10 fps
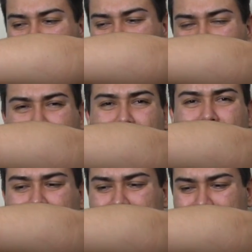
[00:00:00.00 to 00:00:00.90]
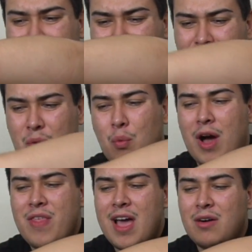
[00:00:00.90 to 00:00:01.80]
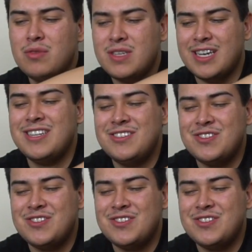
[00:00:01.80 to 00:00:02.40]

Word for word: for school. Why the hell was I in